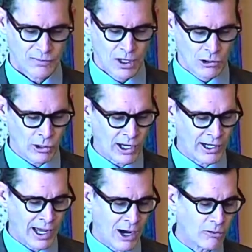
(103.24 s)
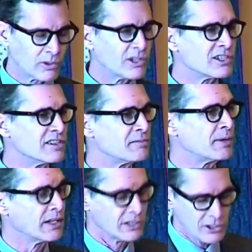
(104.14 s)
Looking at how religion is
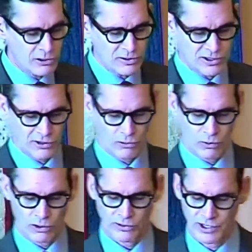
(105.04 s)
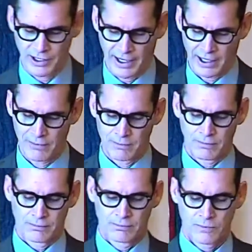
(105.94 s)
being used in the world today
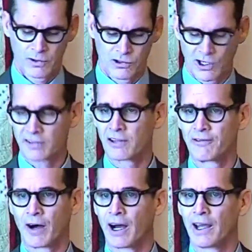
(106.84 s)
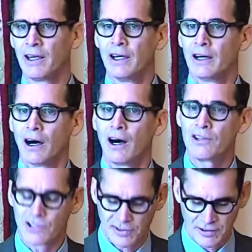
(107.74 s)
to justify
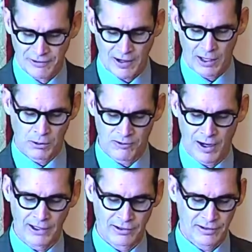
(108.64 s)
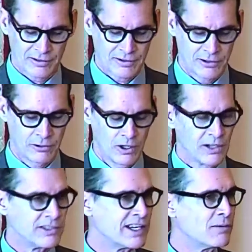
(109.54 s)
unjustifiable violence, to
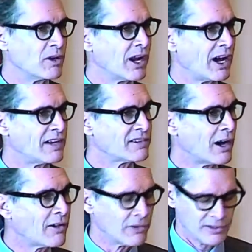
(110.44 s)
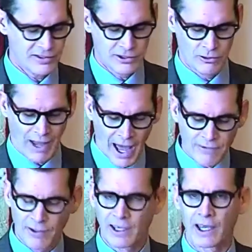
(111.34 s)
demonize others, to
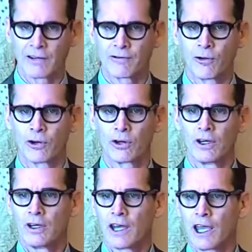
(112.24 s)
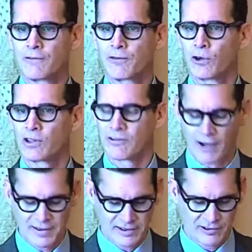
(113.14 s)
advocate for hateful,
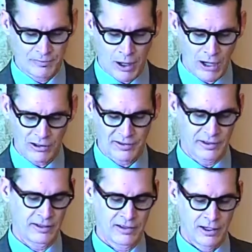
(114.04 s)
divisive policies,